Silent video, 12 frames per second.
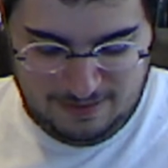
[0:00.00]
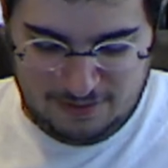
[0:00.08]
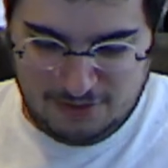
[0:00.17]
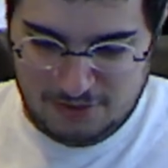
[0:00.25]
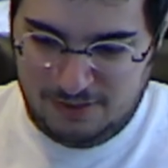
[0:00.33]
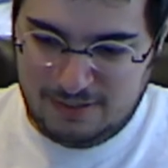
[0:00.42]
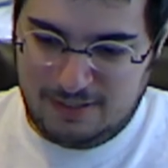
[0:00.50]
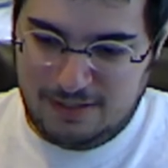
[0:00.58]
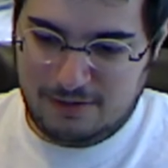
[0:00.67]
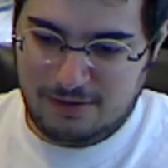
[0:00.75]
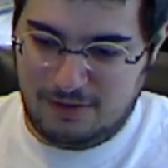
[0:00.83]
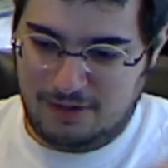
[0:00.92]
controlling the
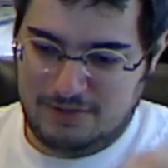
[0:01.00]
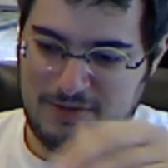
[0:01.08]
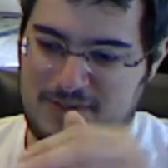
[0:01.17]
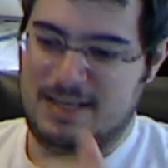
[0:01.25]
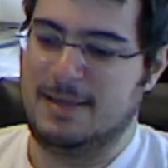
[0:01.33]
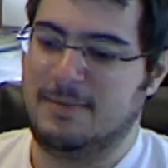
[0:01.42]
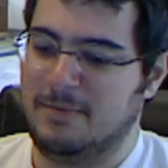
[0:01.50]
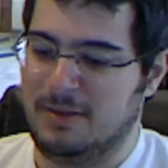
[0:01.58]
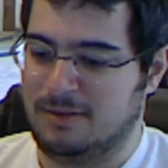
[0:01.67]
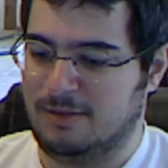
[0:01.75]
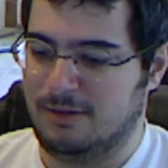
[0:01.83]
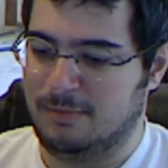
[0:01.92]
character and also seeing them from
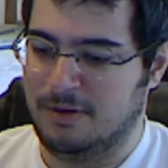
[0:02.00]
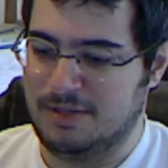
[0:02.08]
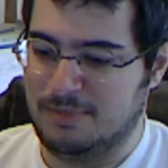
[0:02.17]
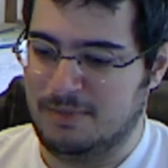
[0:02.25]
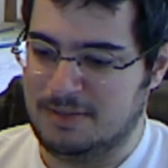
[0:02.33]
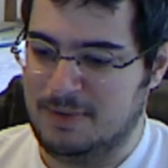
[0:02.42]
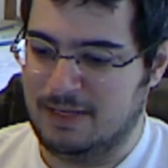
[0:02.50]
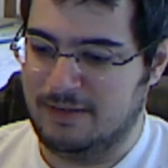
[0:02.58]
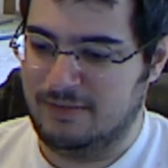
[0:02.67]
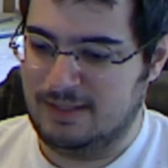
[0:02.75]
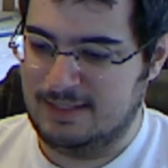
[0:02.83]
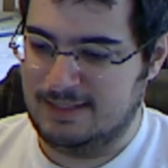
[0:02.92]
a third-person
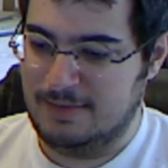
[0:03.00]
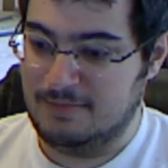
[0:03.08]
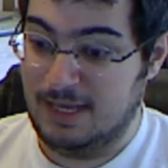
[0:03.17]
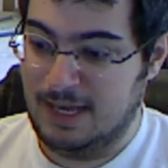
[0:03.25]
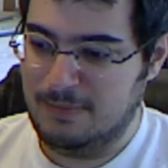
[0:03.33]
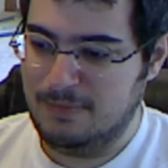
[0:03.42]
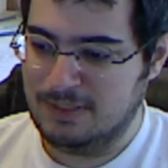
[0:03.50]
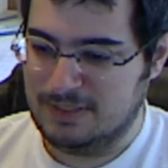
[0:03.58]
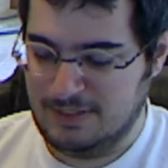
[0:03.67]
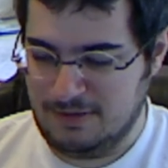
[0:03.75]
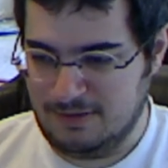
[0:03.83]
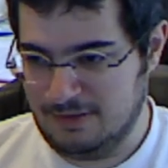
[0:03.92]
perspective at the same time.
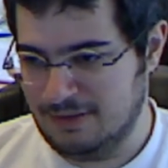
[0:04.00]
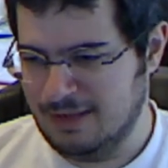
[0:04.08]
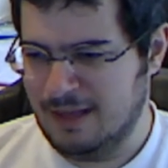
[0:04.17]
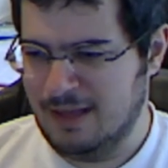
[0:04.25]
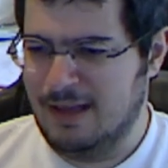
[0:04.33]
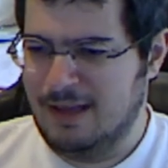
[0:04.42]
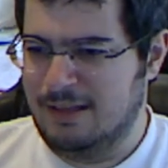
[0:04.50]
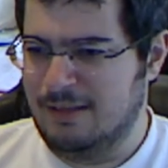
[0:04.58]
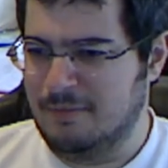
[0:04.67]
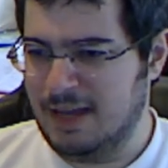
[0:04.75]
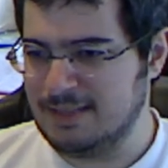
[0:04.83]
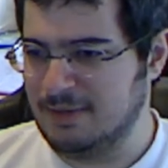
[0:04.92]
So
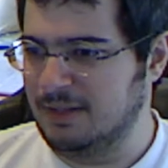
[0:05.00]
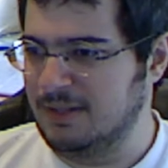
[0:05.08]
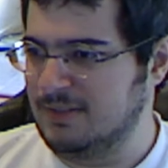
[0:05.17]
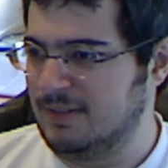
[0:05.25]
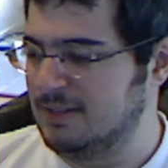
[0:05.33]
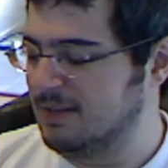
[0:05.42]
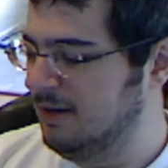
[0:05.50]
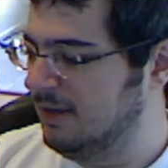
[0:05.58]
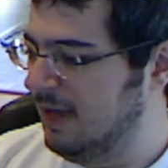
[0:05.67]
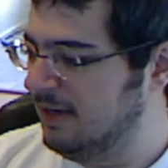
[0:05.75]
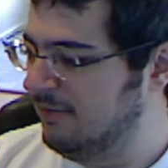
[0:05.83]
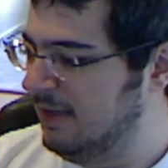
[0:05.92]
the possibilities of this are
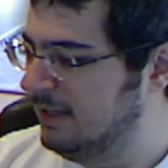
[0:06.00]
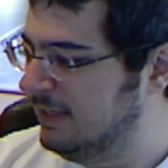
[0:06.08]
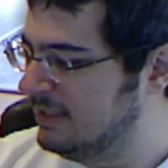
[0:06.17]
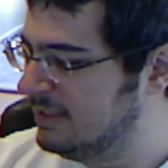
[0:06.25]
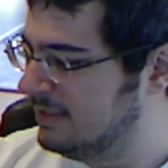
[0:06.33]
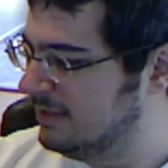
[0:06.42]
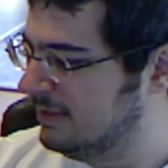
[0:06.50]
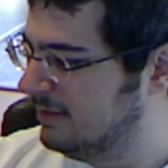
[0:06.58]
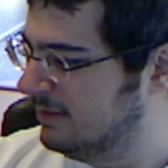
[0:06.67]
kind of endless.